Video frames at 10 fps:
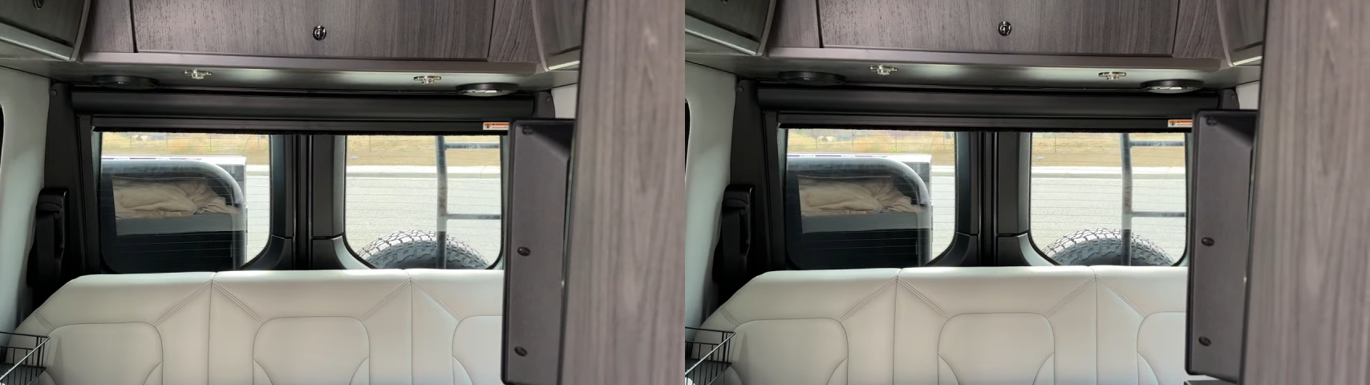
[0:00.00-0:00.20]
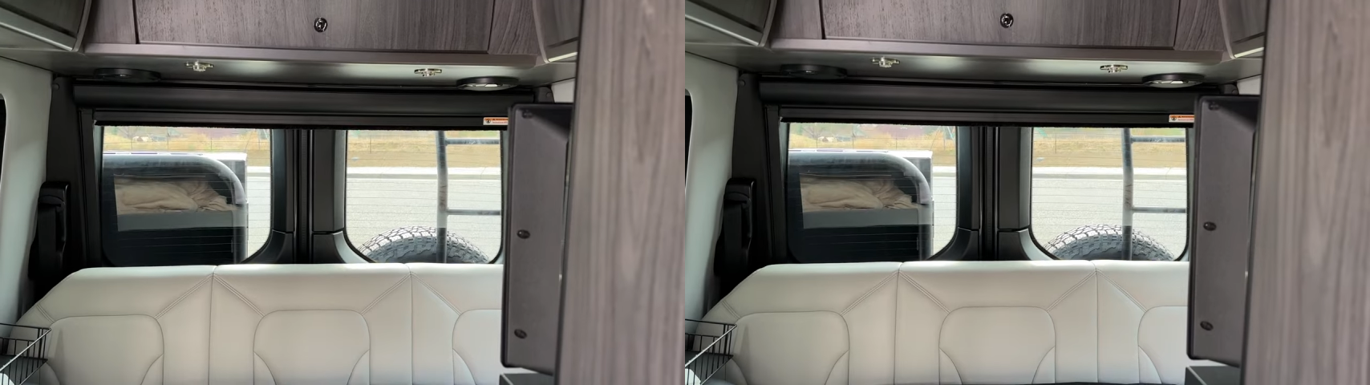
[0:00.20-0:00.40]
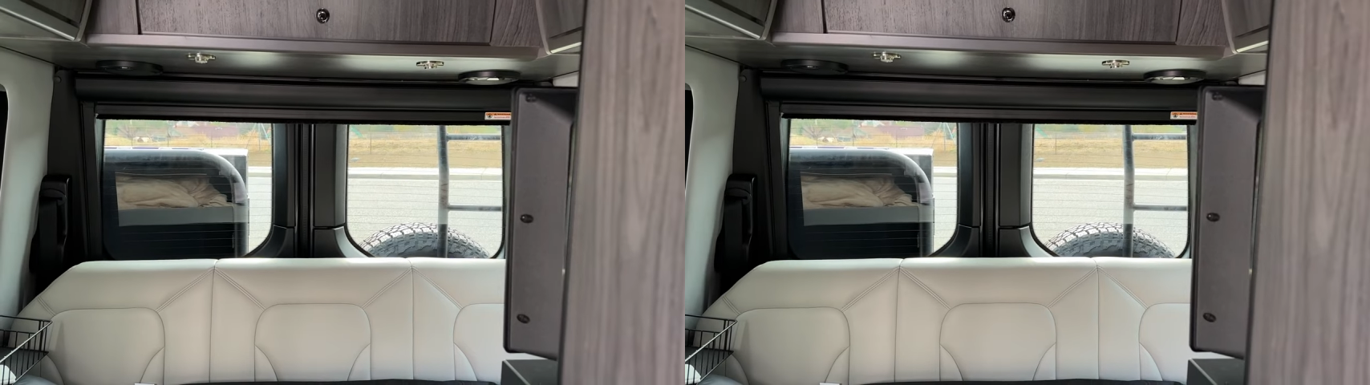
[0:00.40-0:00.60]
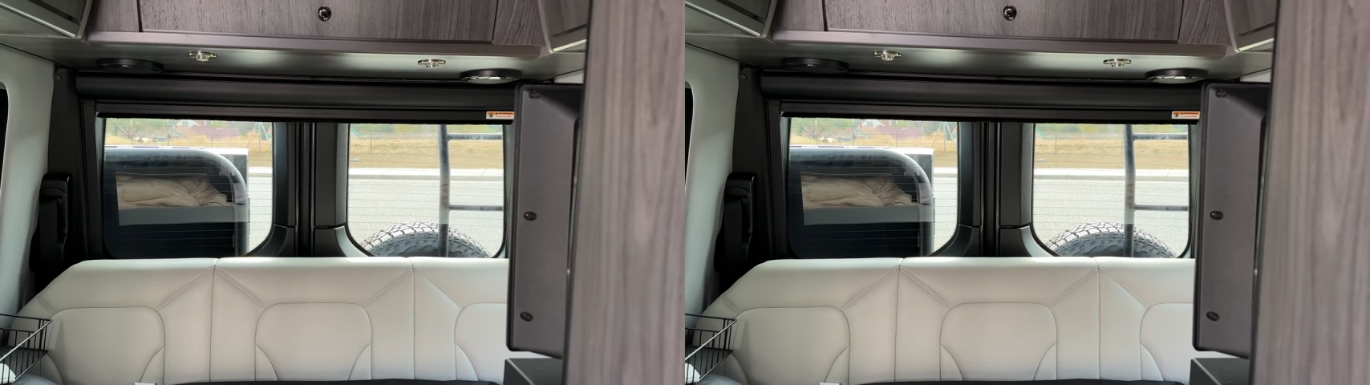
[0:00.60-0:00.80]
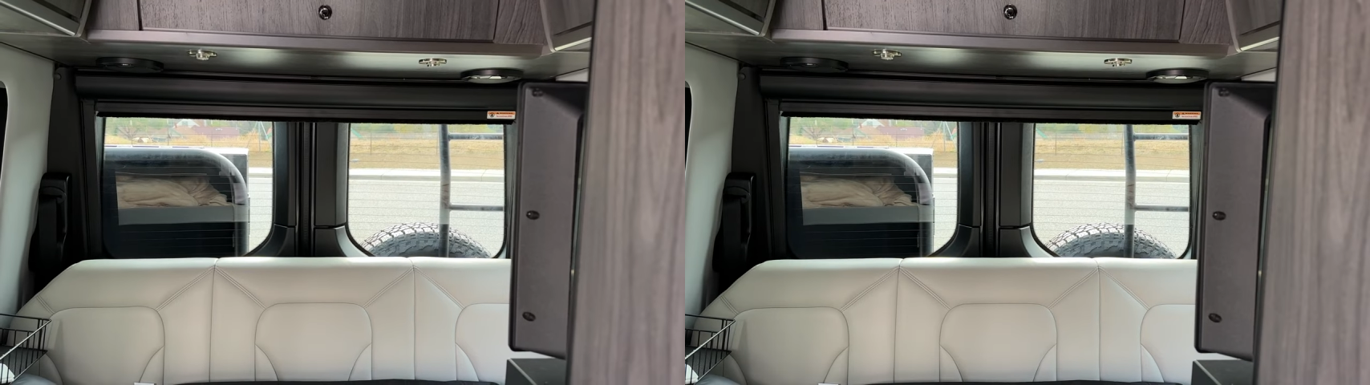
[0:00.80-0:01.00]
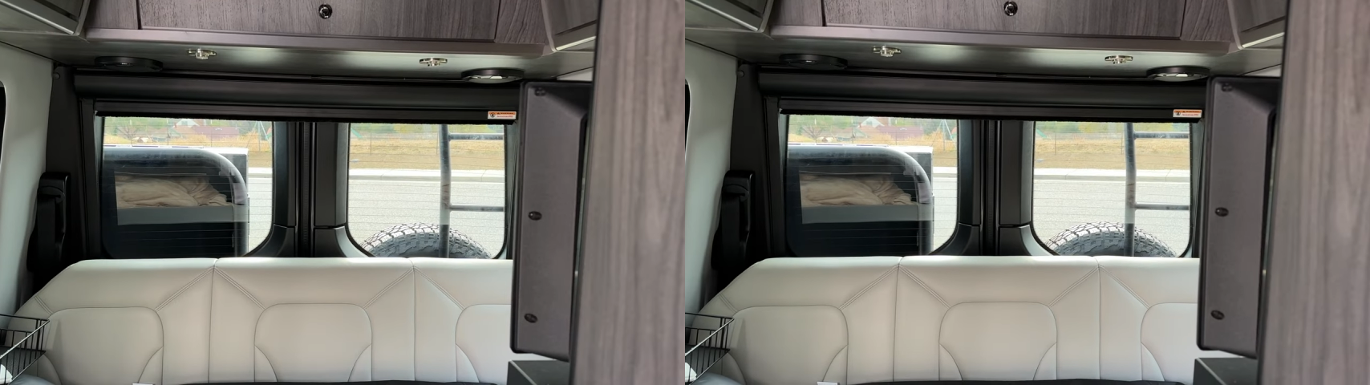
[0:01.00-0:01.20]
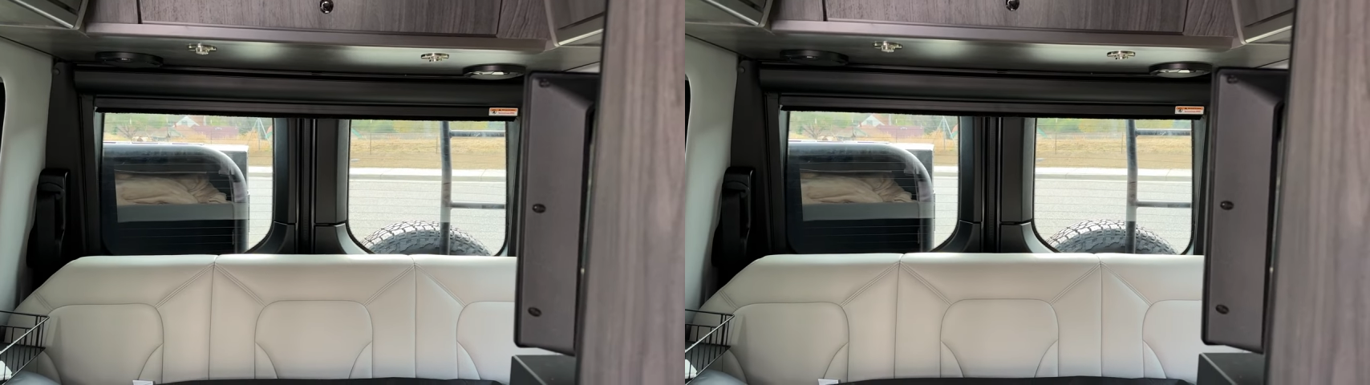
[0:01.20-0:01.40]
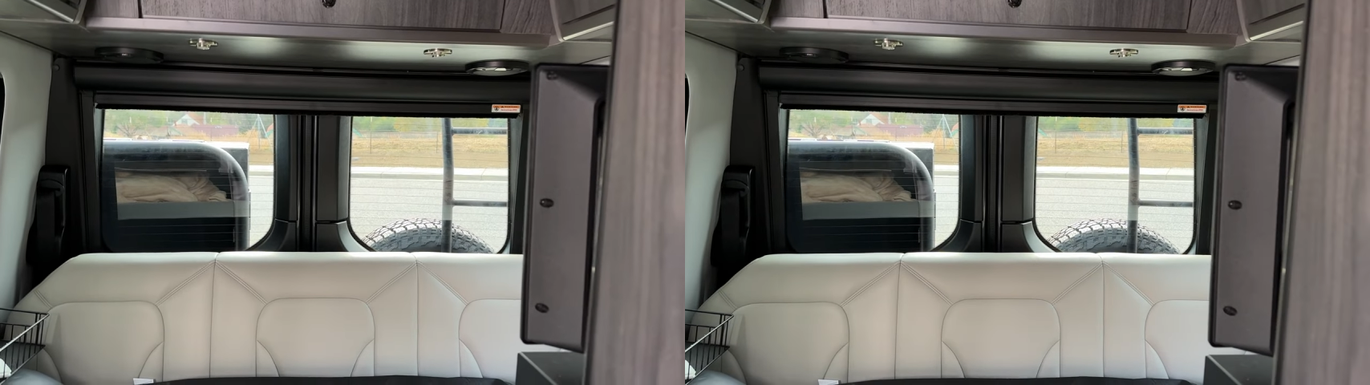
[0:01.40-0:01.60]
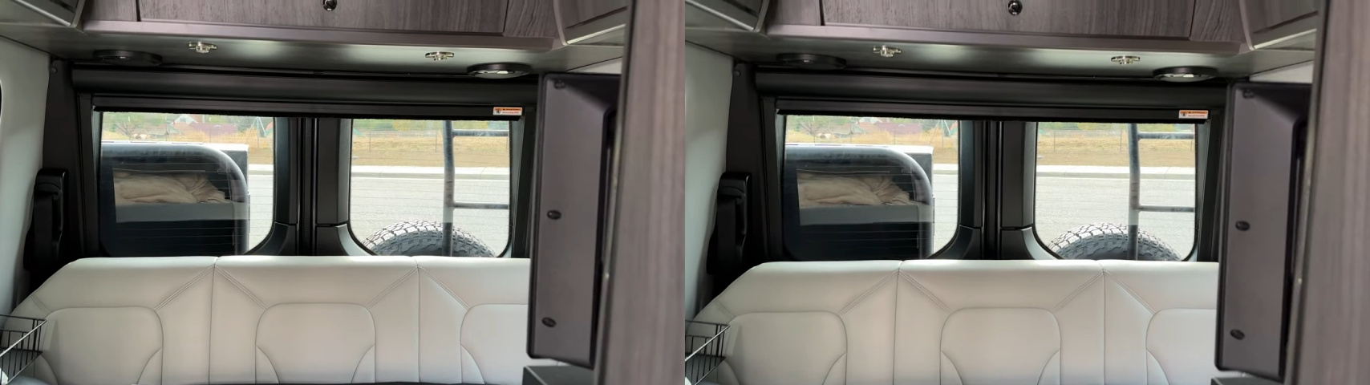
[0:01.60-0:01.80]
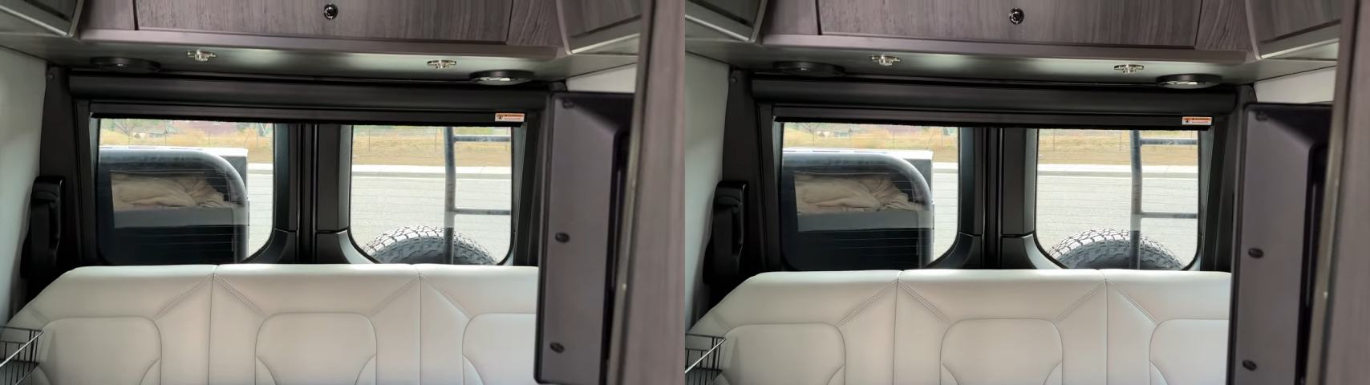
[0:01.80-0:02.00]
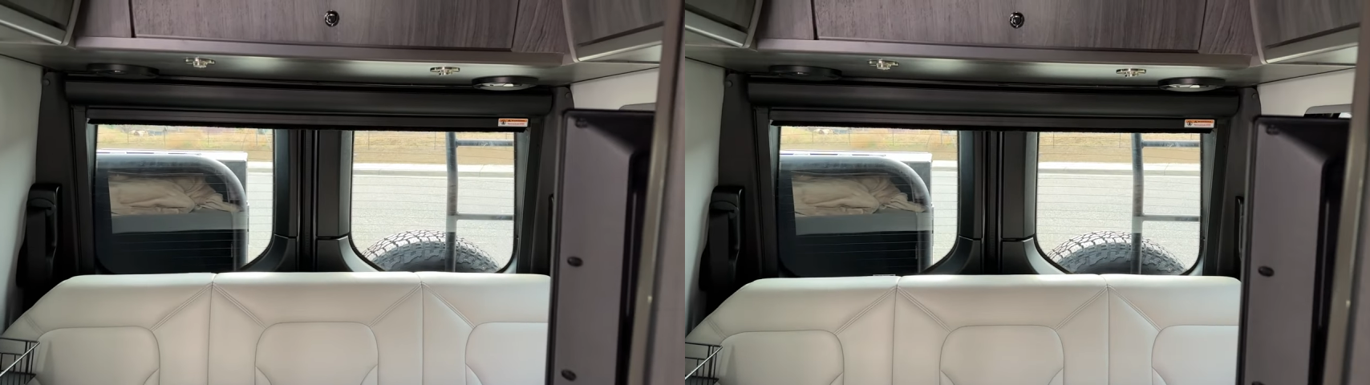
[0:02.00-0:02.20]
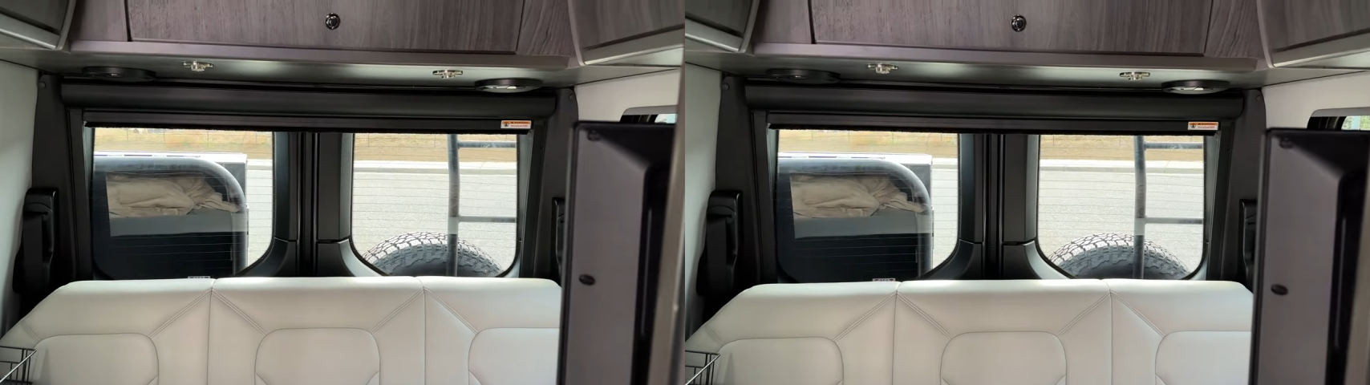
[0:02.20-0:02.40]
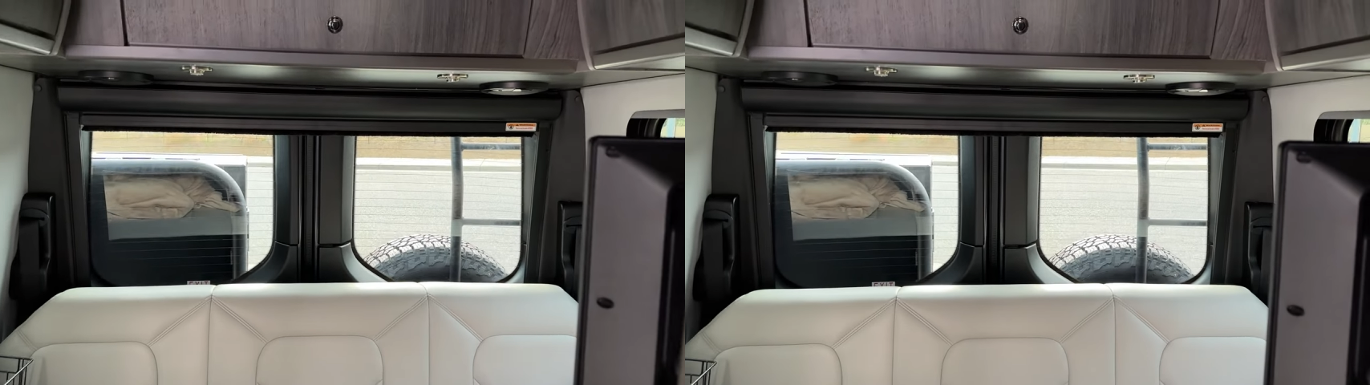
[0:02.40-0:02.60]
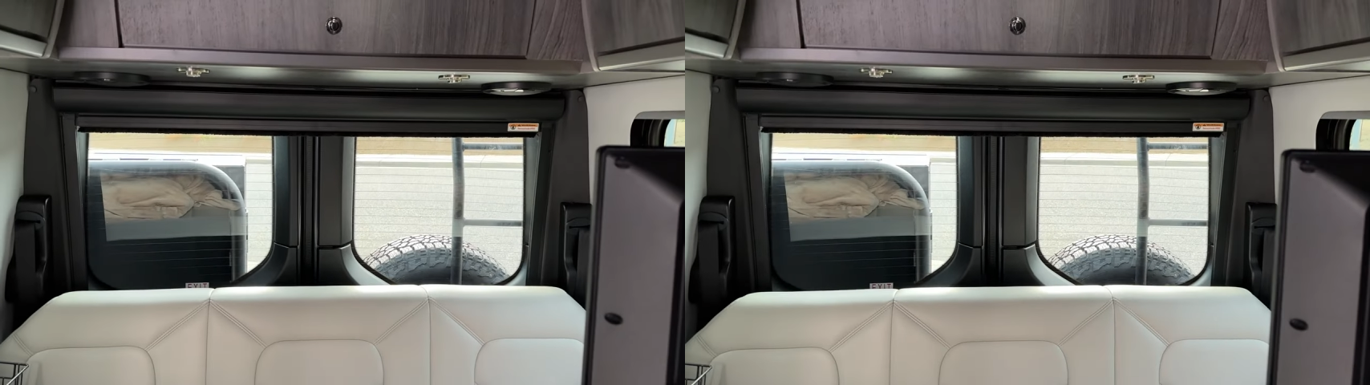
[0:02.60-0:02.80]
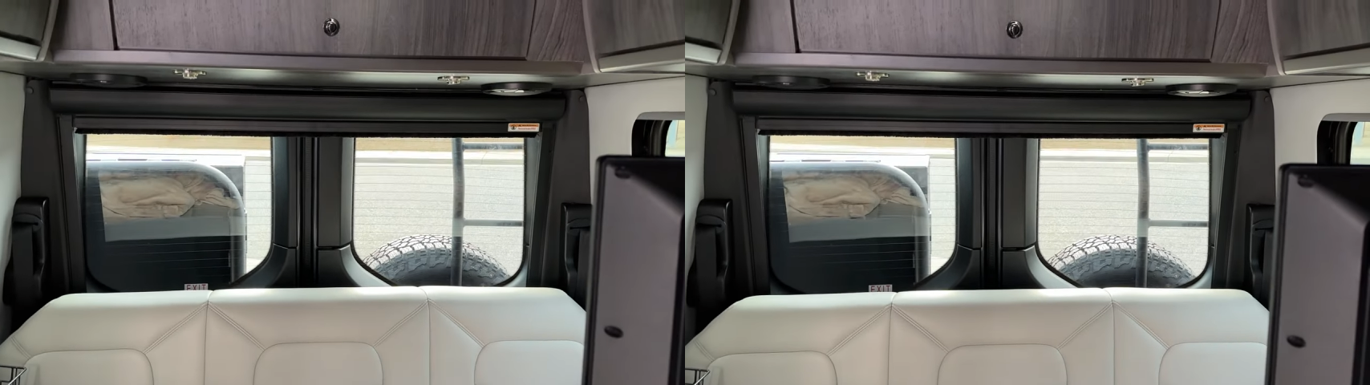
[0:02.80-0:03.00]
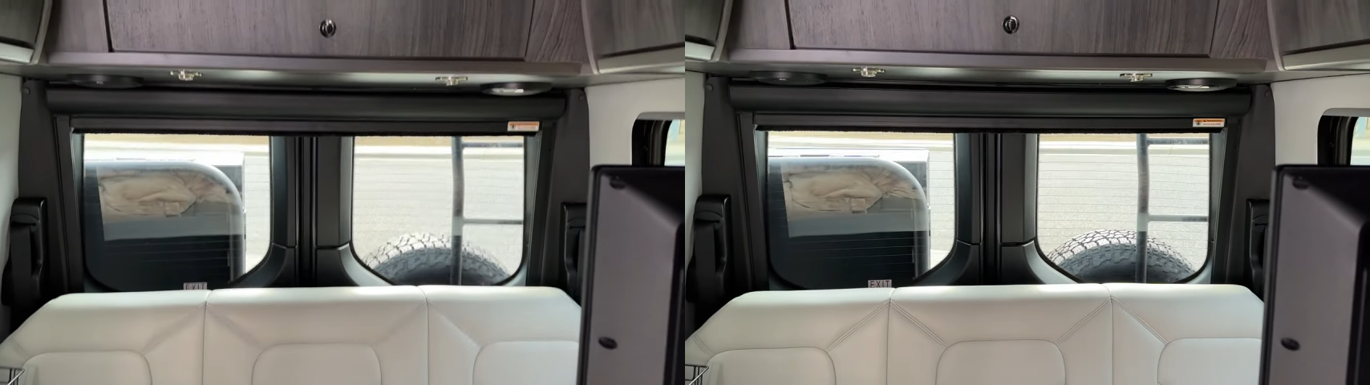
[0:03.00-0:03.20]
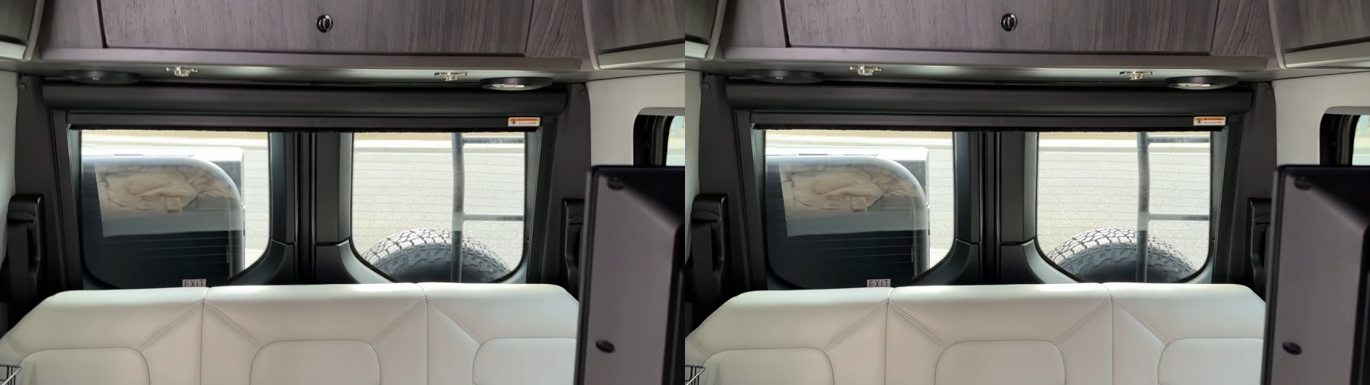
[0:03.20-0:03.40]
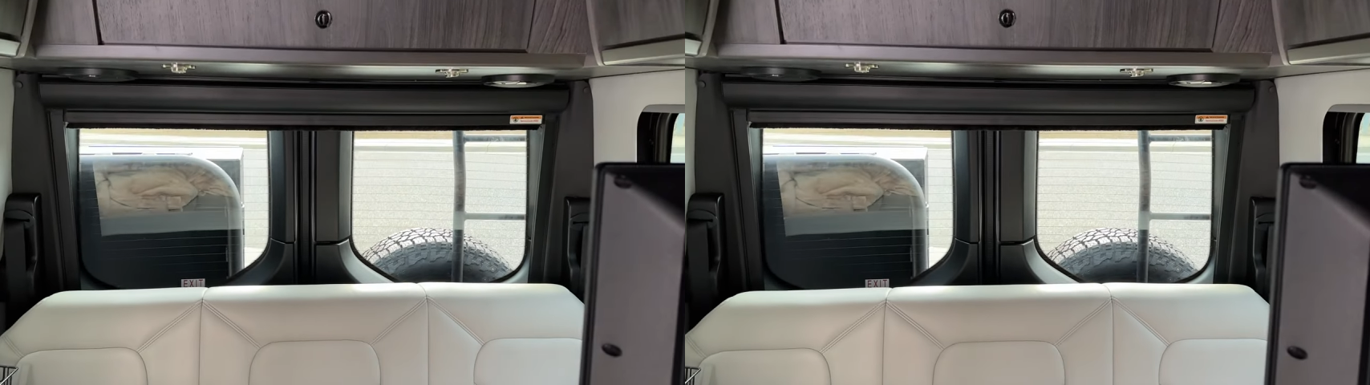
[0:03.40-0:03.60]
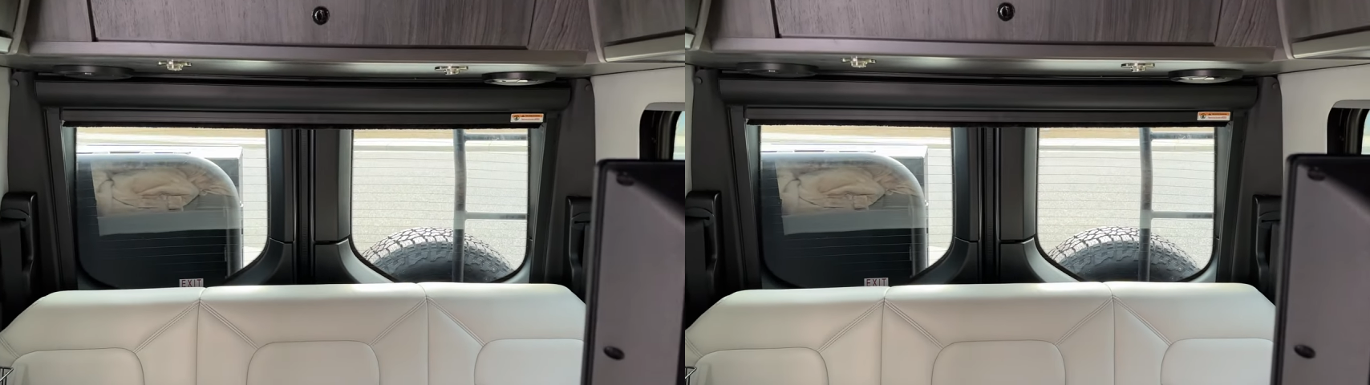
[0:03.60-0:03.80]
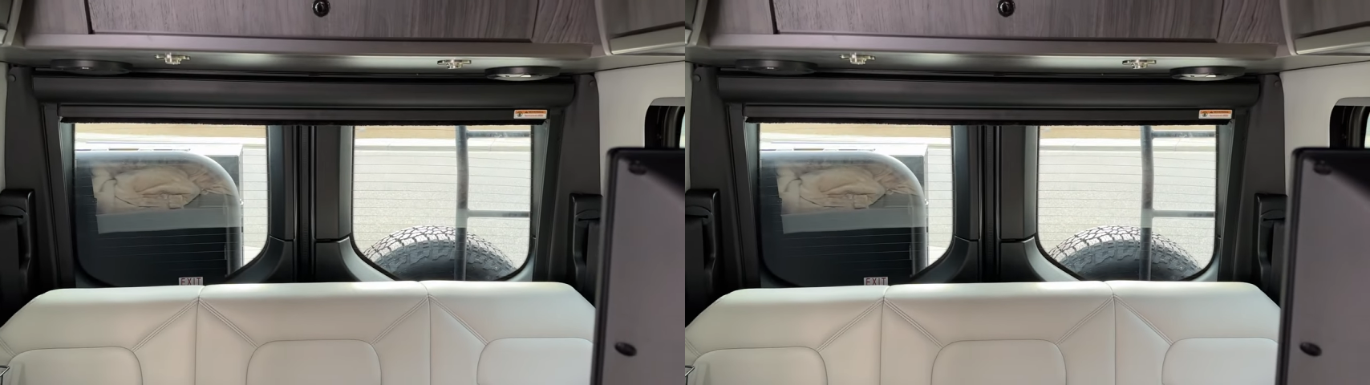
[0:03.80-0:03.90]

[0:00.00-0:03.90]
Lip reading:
No face is visible, so there are no lips to read.